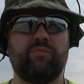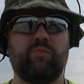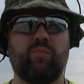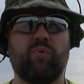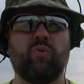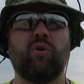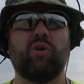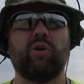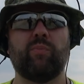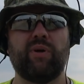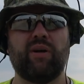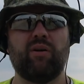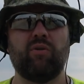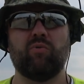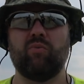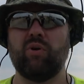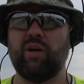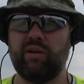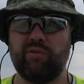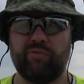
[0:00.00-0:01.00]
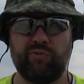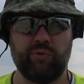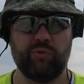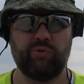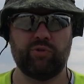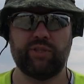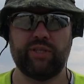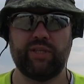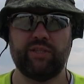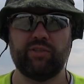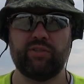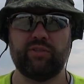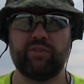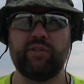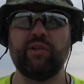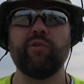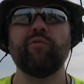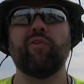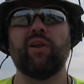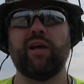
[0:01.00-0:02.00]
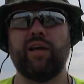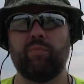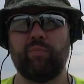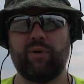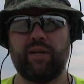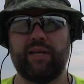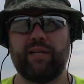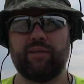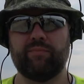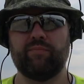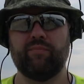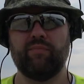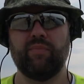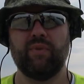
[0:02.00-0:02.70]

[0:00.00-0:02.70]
brought about quite a few changes in the flight plan.